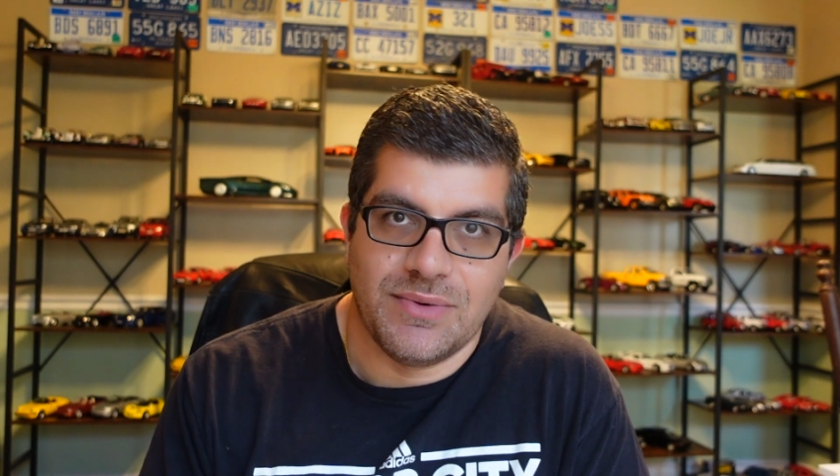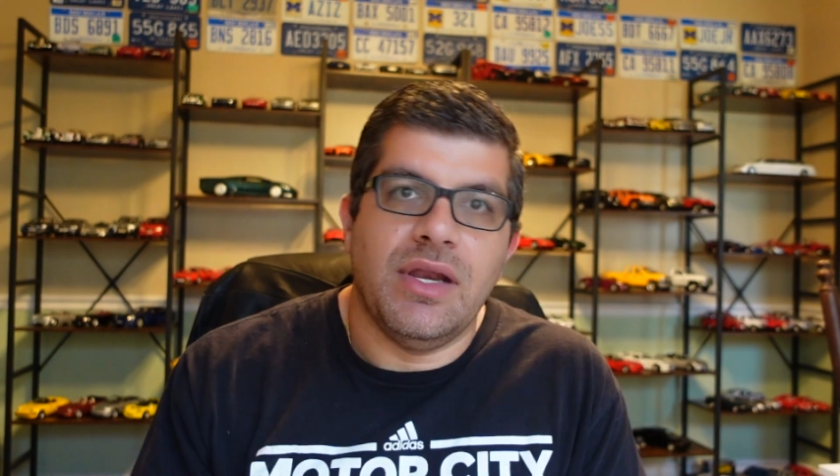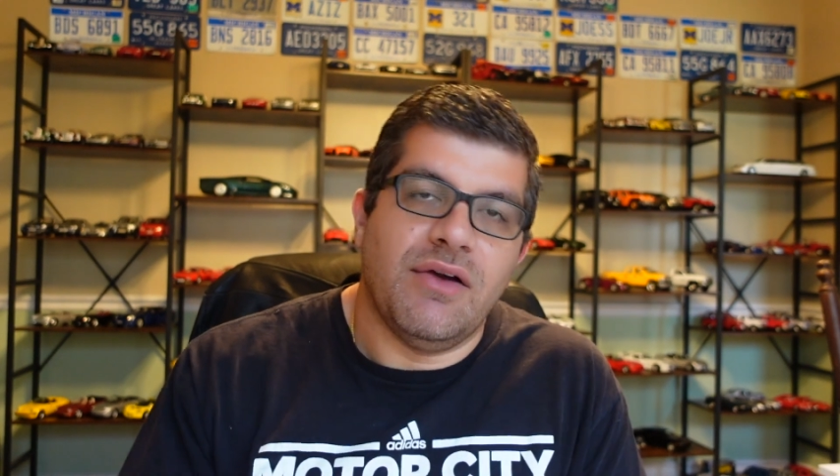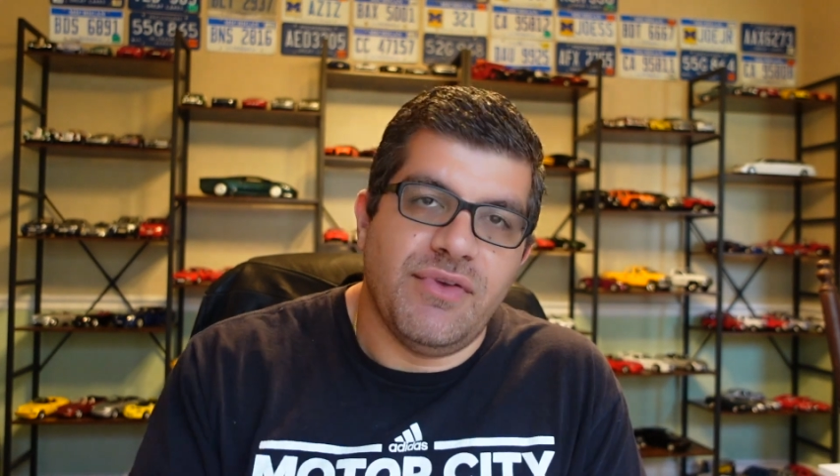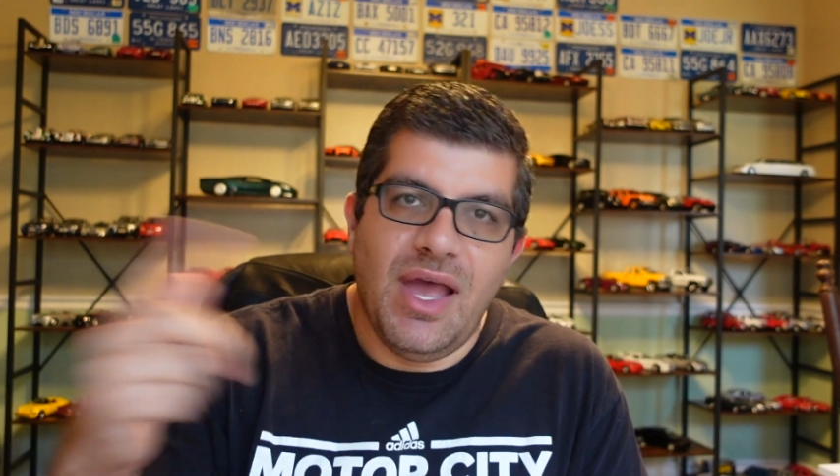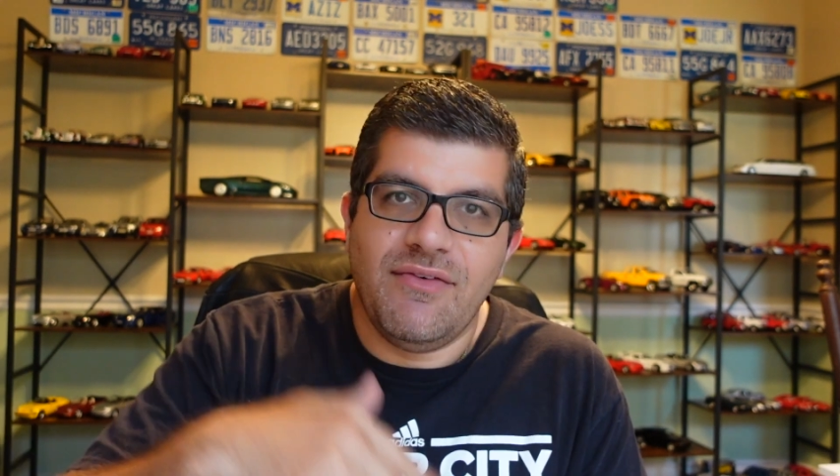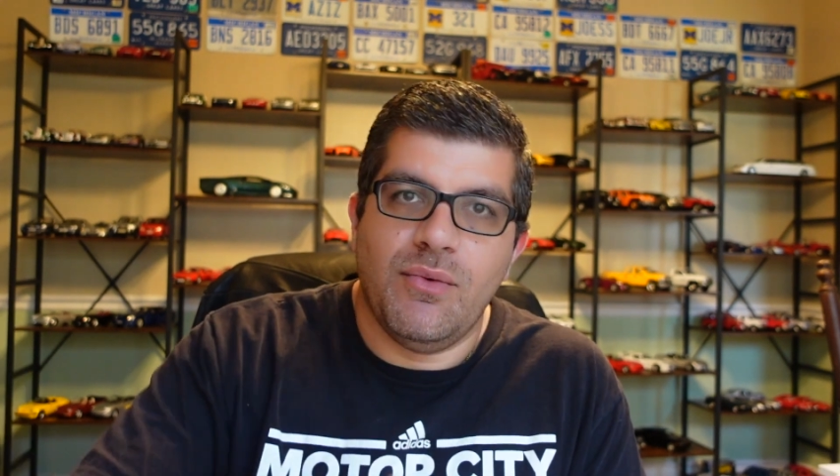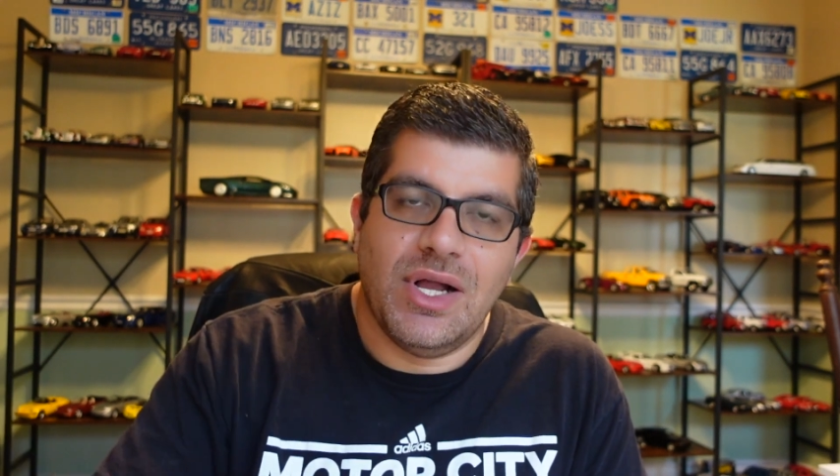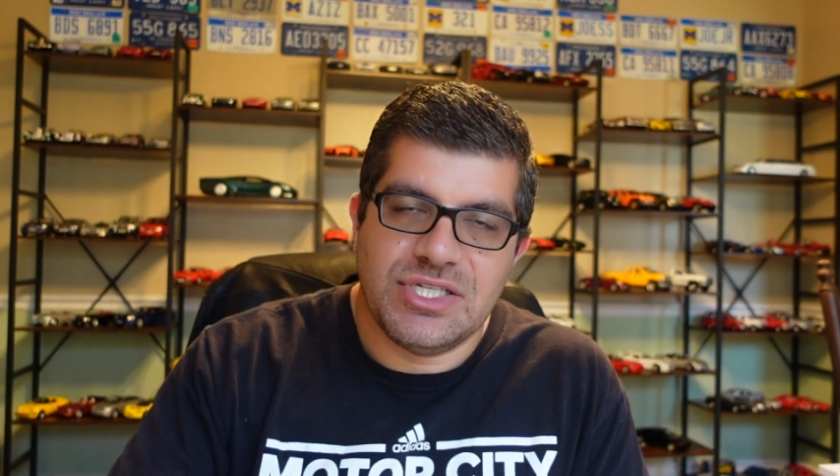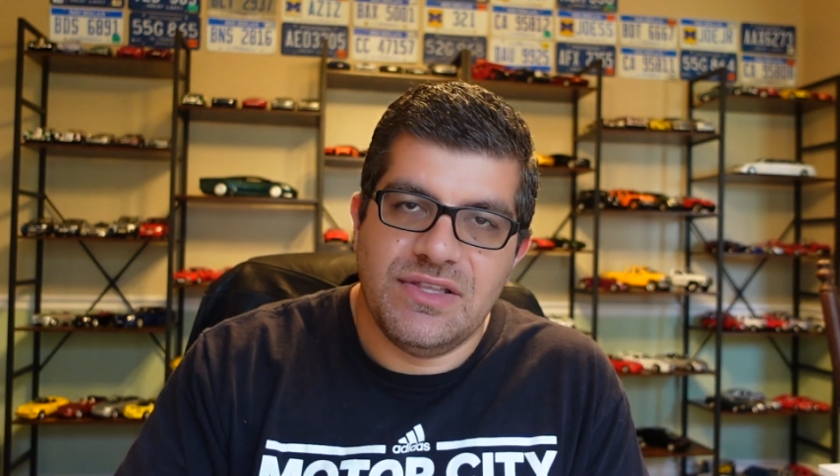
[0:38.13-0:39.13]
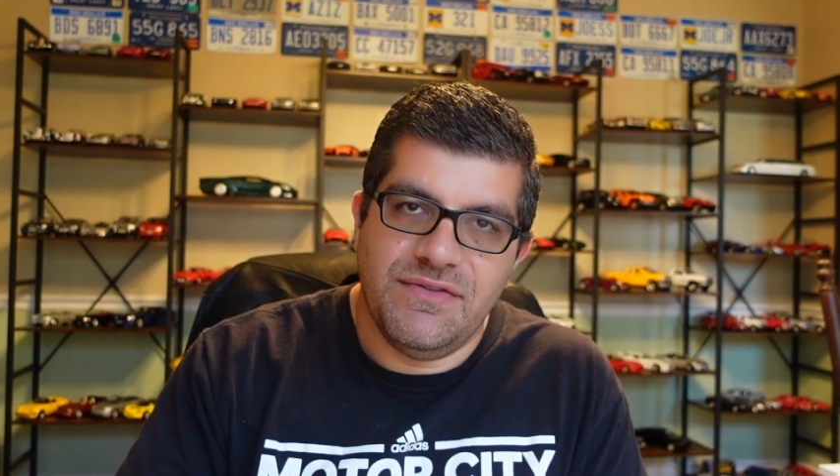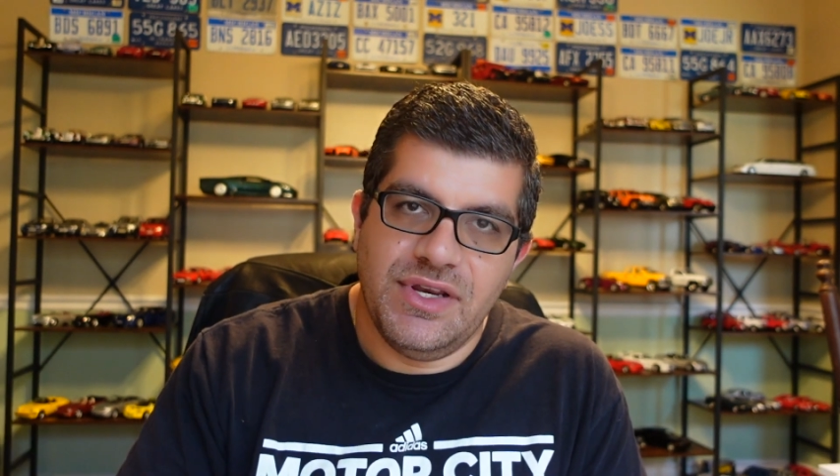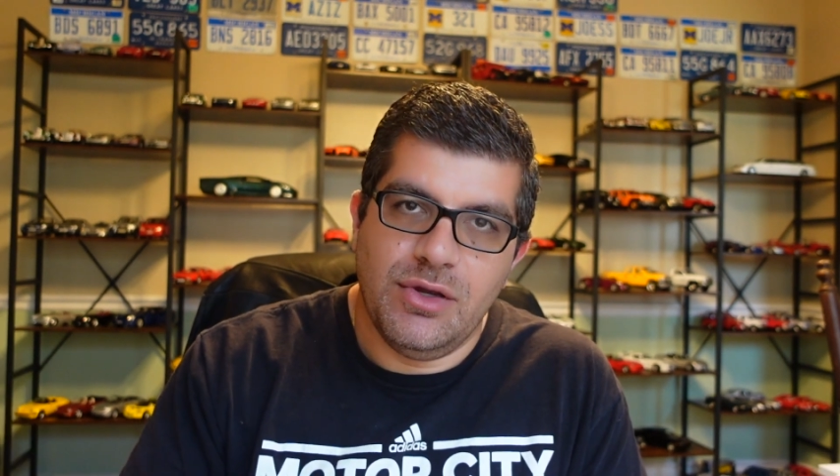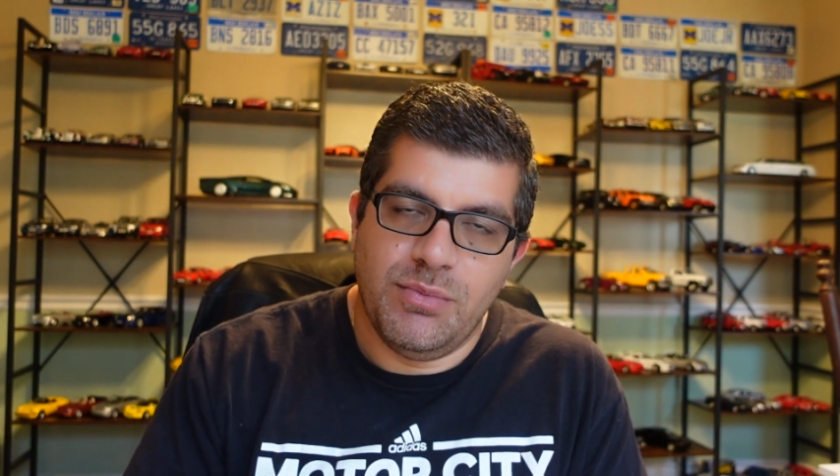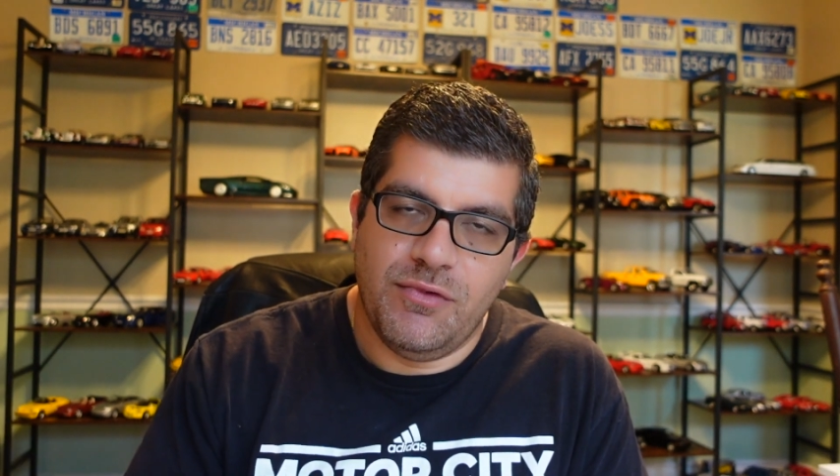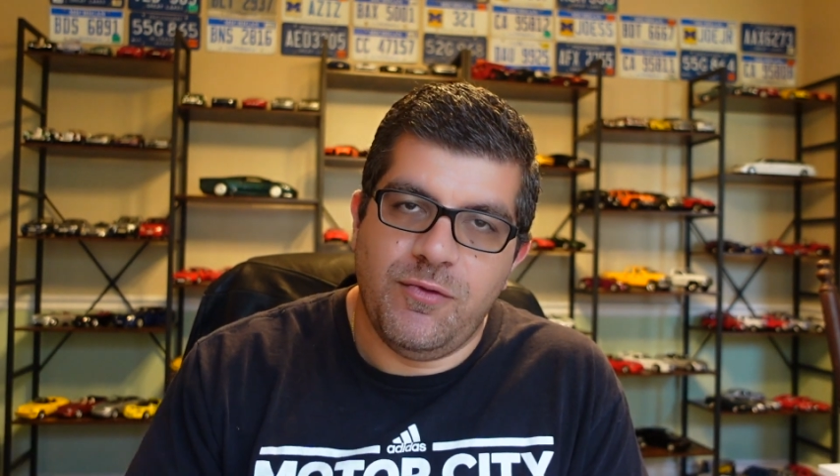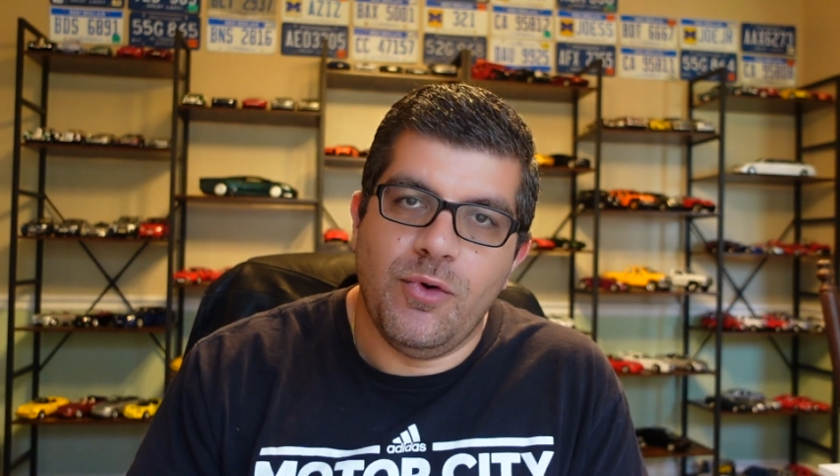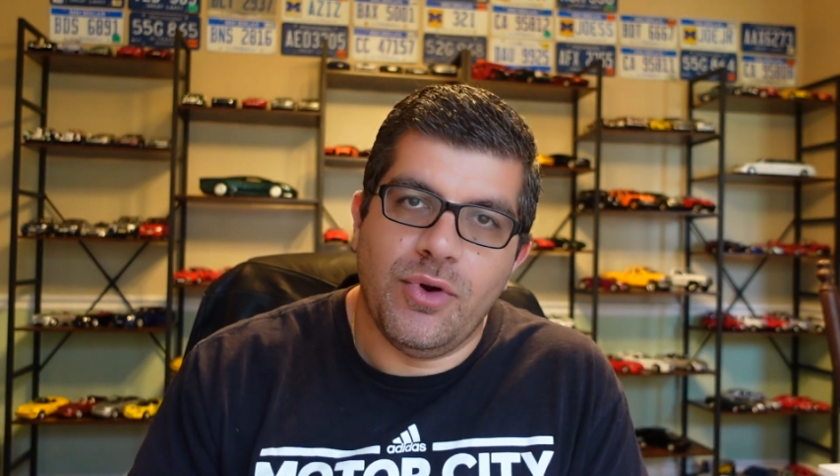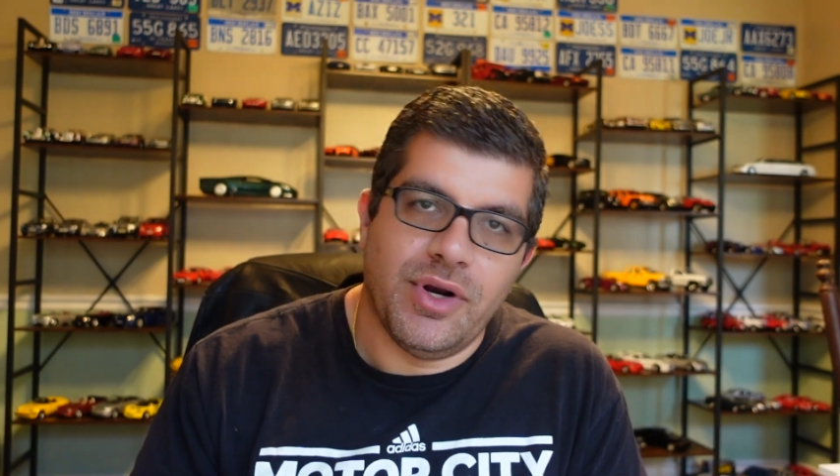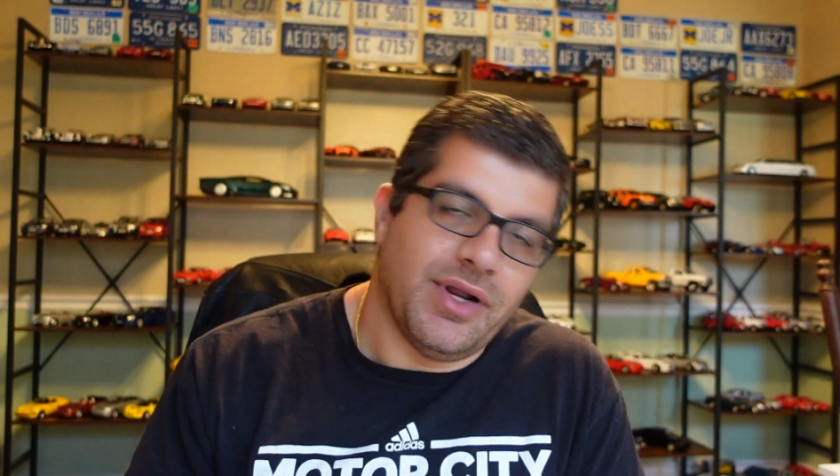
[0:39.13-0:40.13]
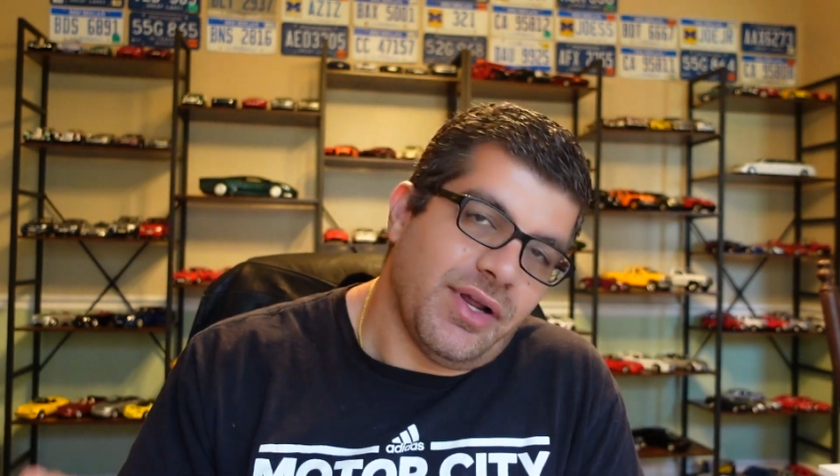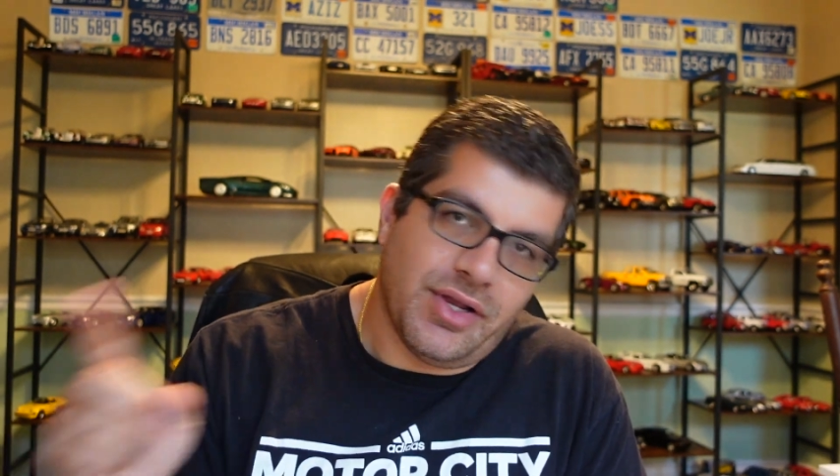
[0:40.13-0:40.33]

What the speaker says: Now, if you haven't watched the video before,